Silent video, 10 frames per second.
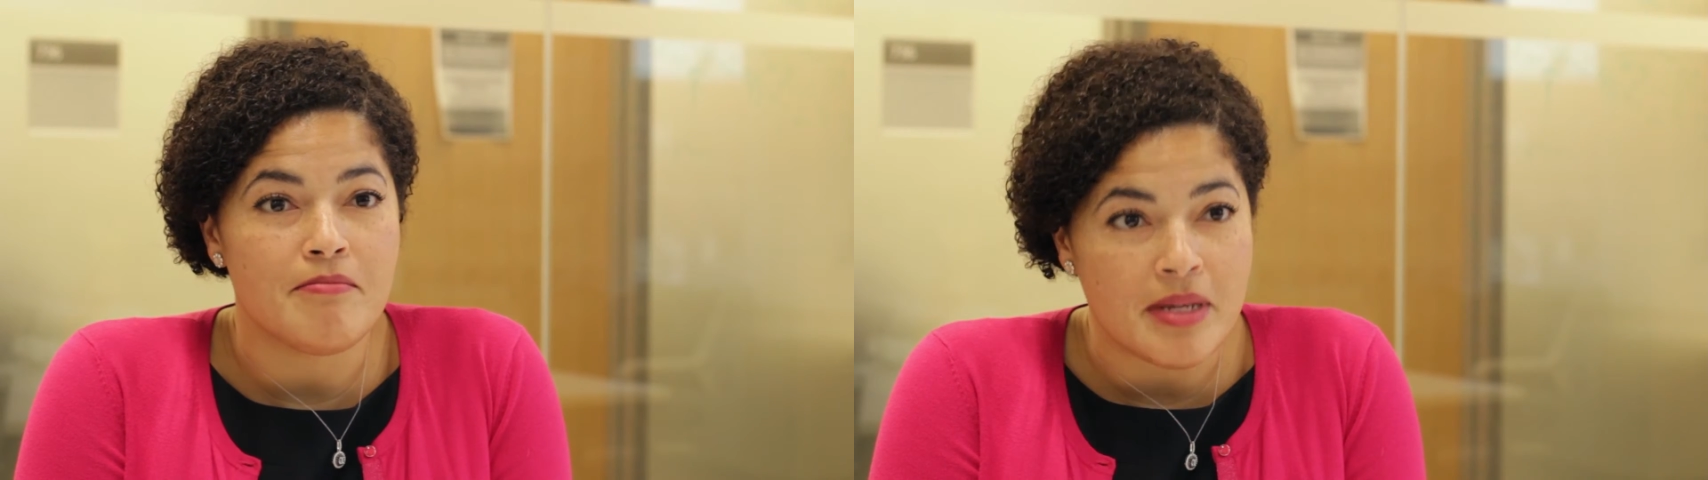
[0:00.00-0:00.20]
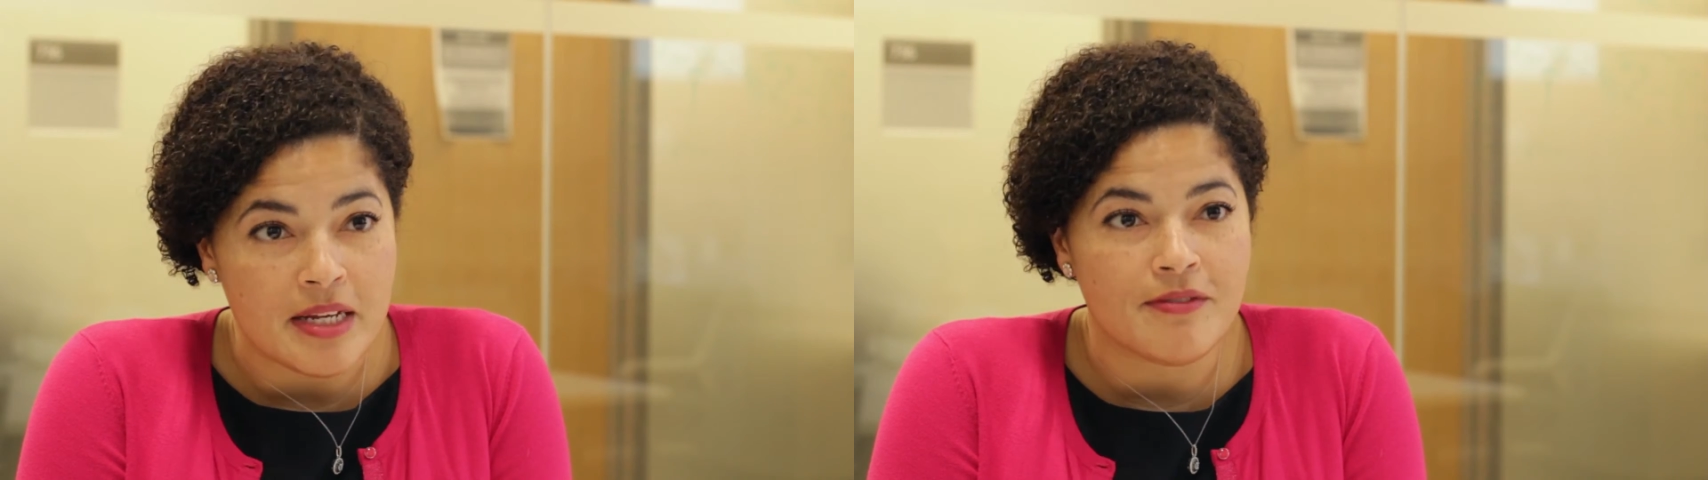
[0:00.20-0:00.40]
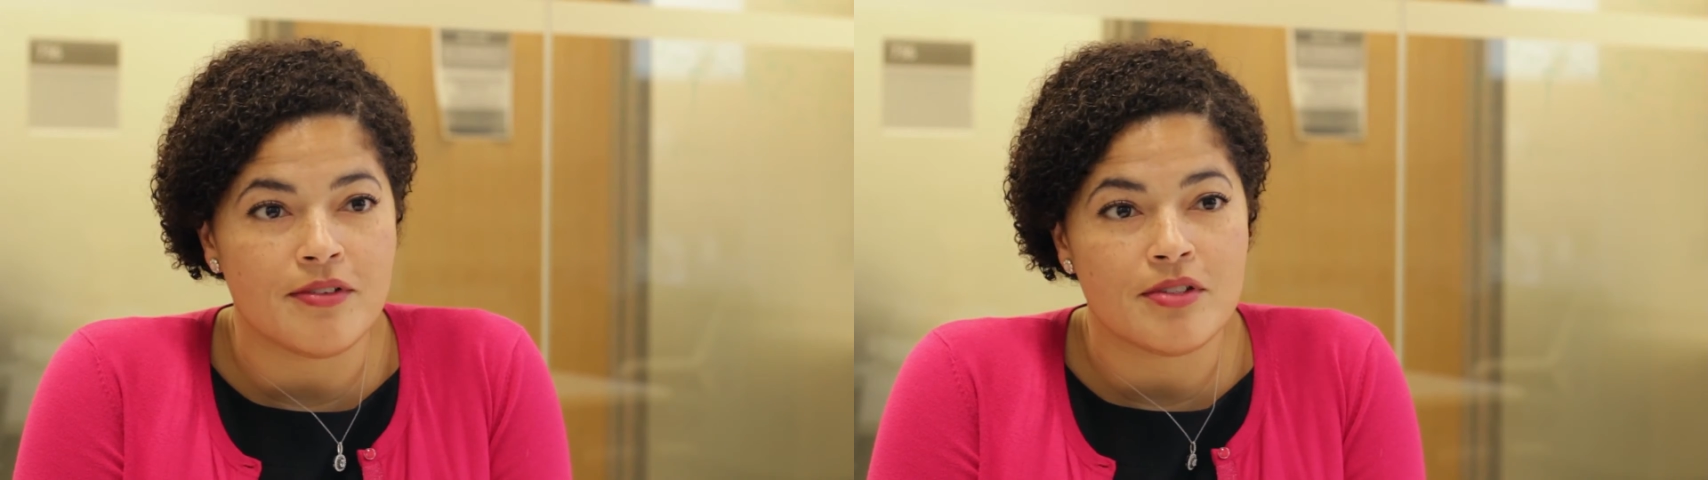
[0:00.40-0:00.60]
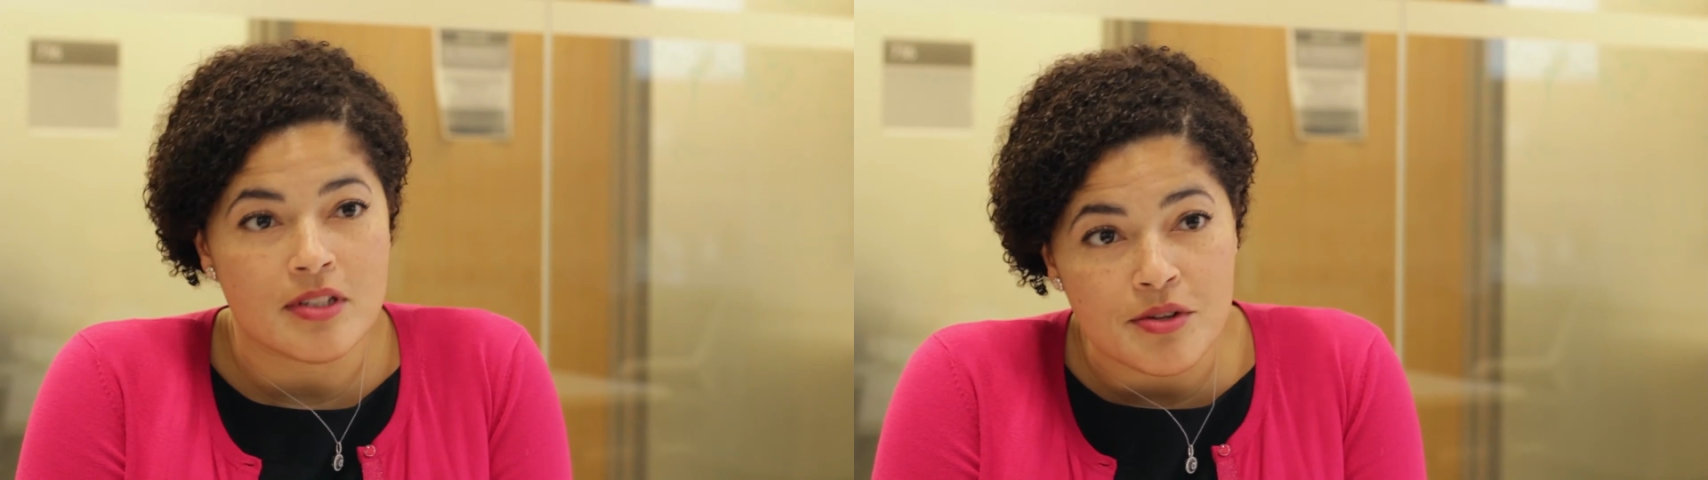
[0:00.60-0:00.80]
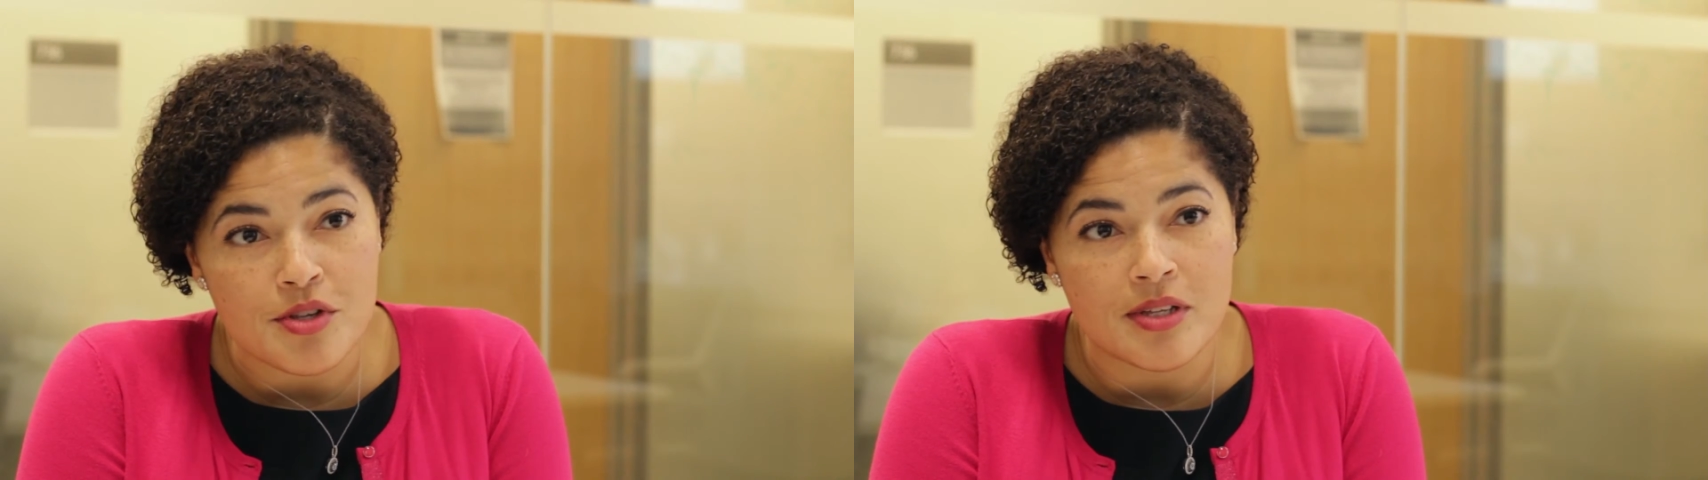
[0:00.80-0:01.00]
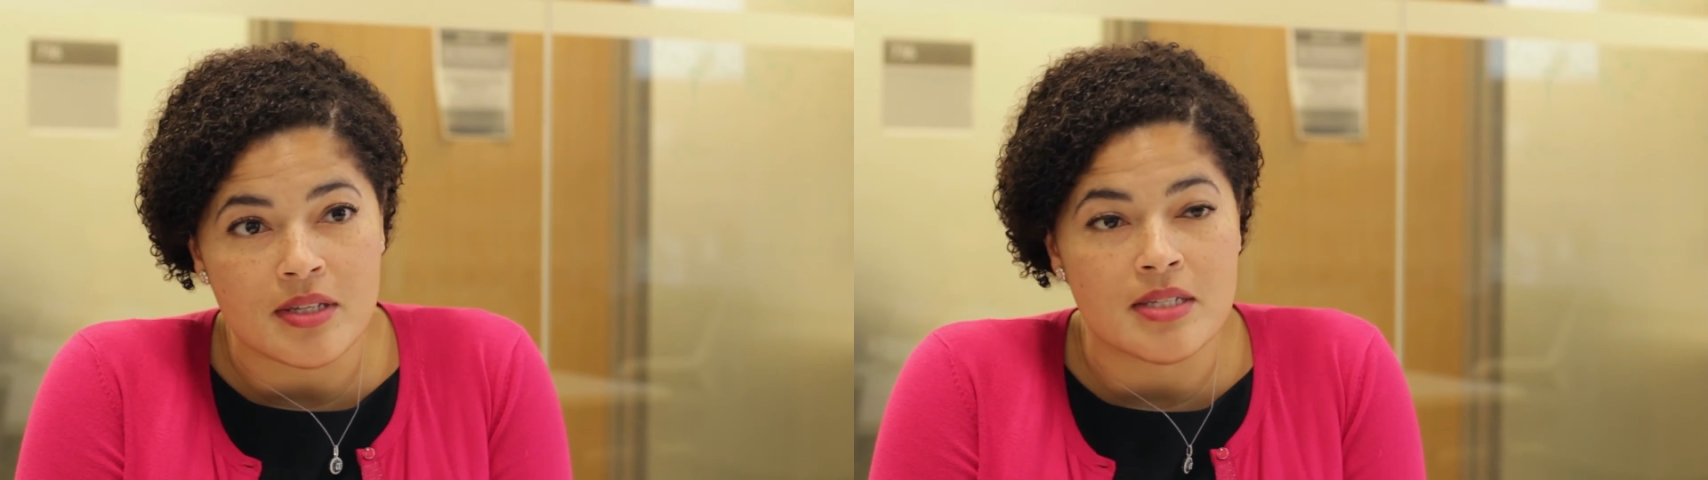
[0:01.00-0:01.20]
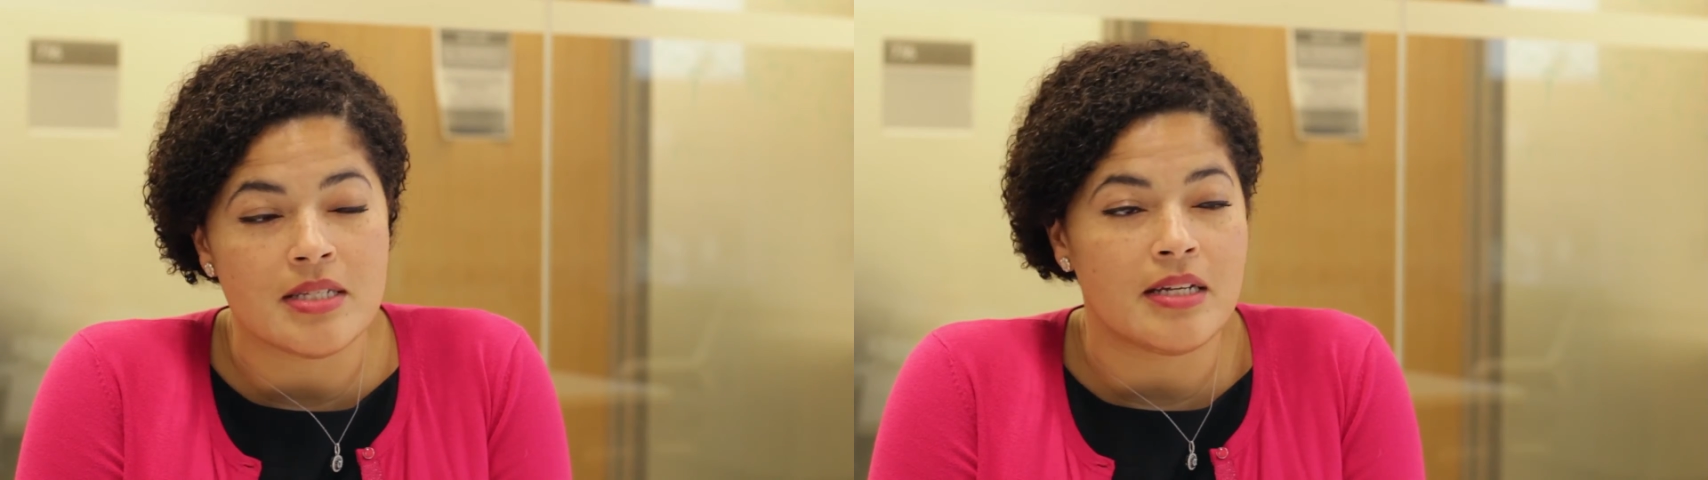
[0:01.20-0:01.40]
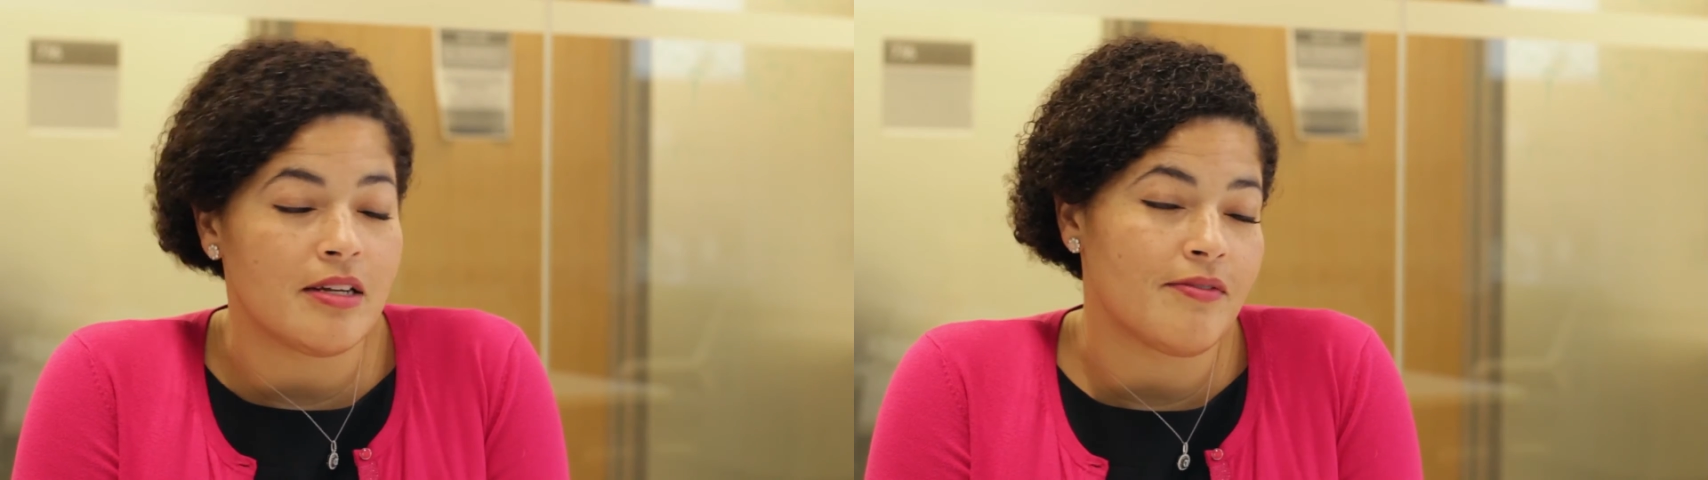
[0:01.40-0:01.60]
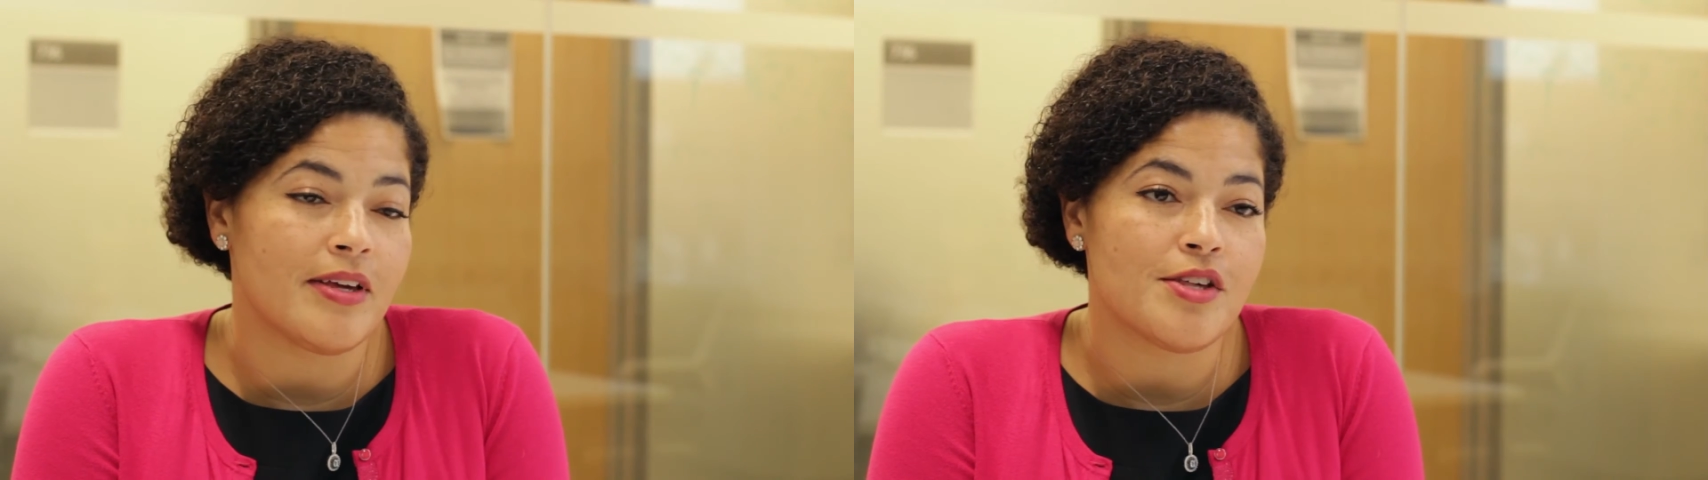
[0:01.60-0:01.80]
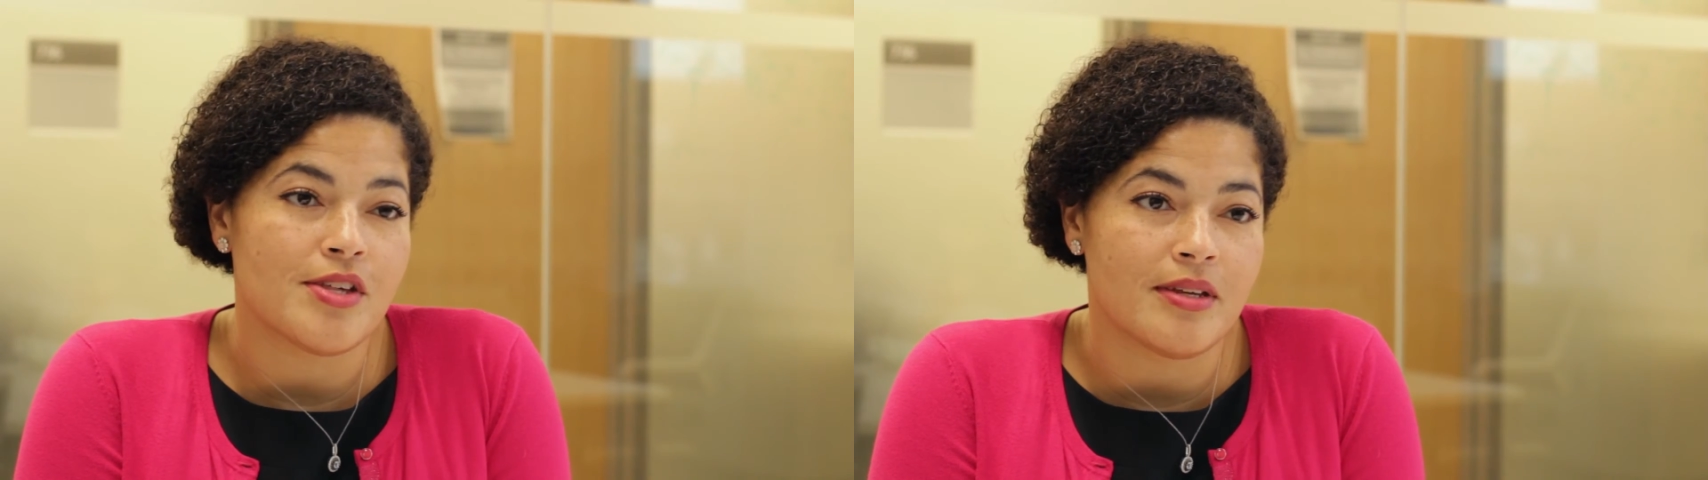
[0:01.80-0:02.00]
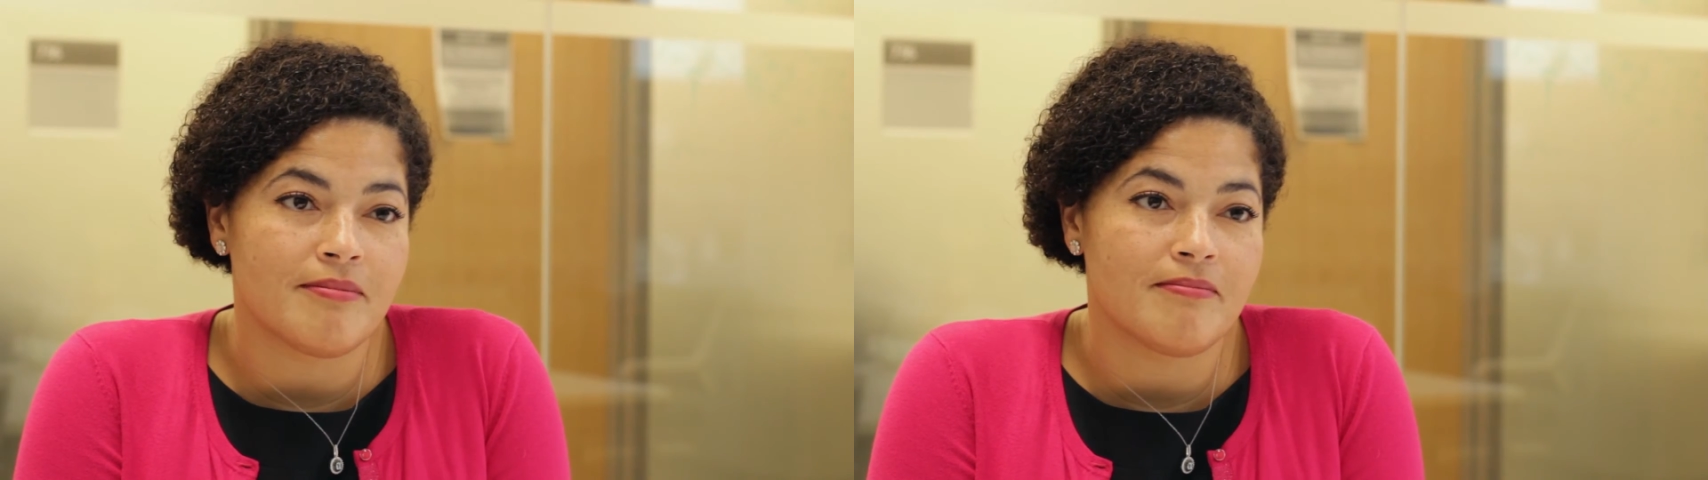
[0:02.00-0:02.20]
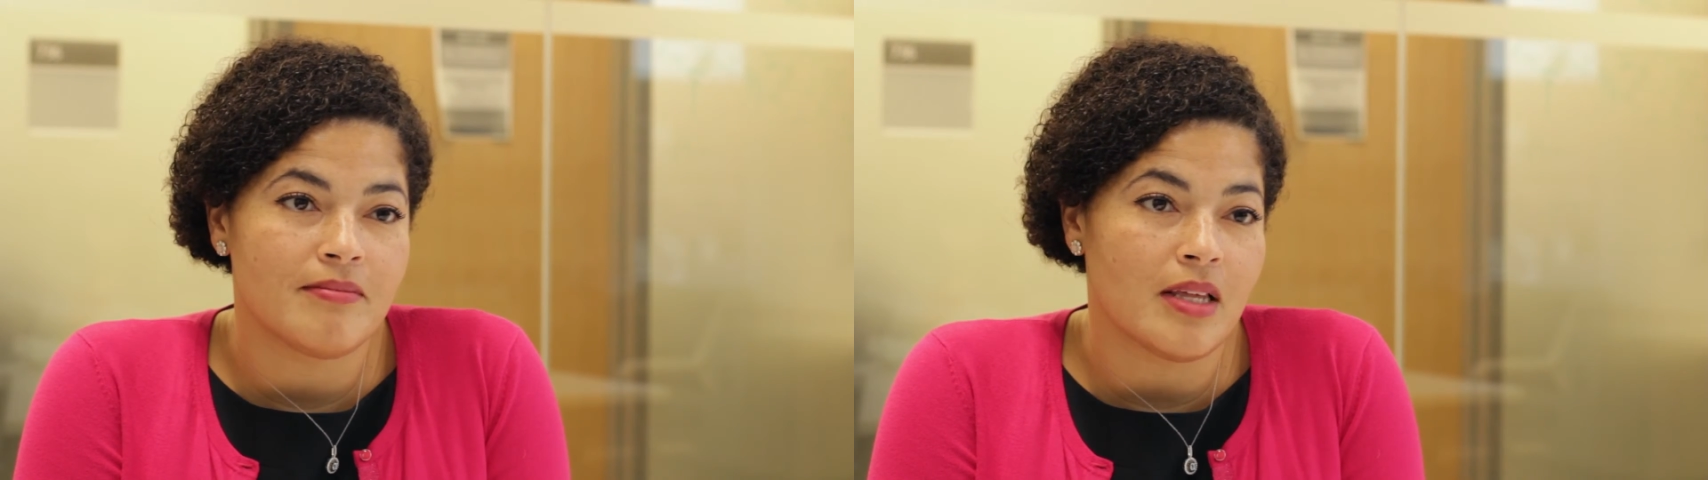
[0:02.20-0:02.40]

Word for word: meaningful solutions and innovation